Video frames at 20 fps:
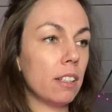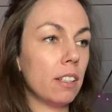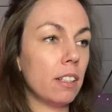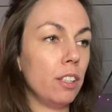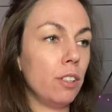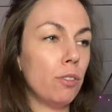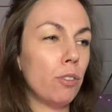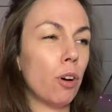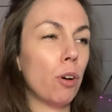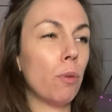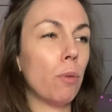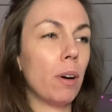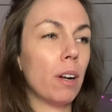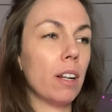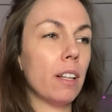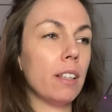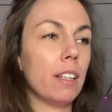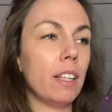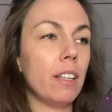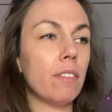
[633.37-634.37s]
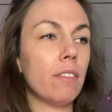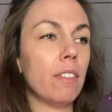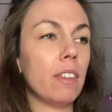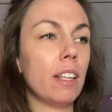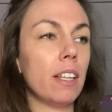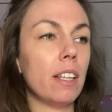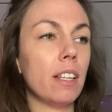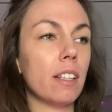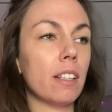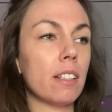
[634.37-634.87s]
you don't want to leave
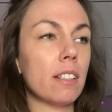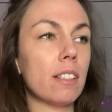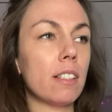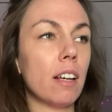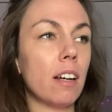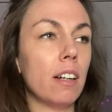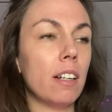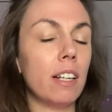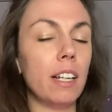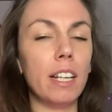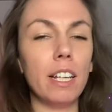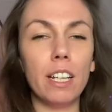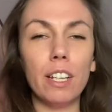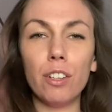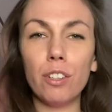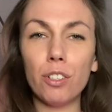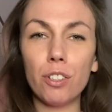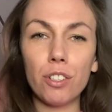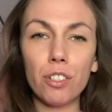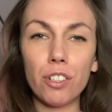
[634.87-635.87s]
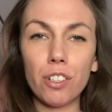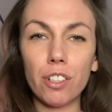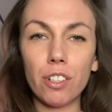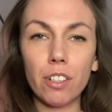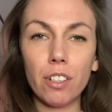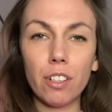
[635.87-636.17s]
things unhinged